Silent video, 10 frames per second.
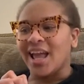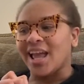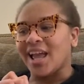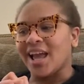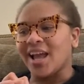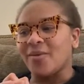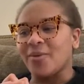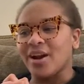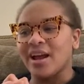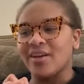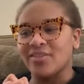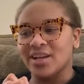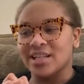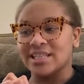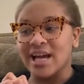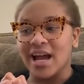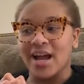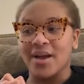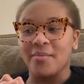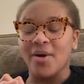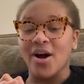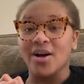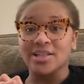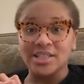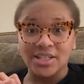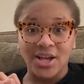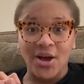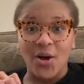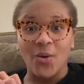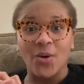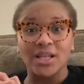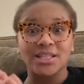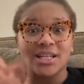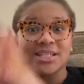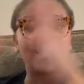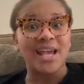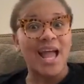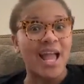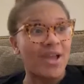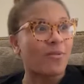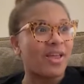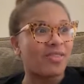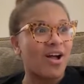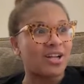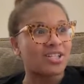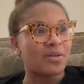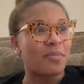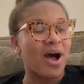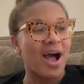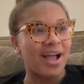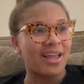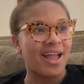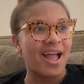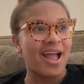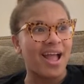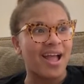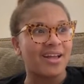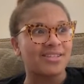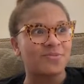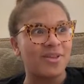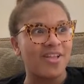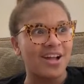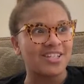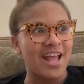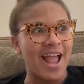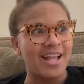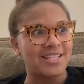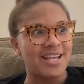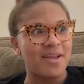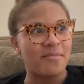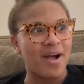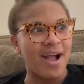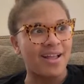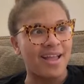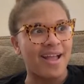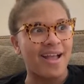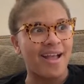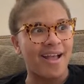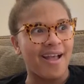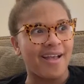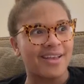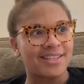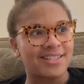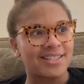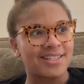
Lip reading: And we're going to have a good time. Also, today we launched the podcast. We launched the 810 podcast.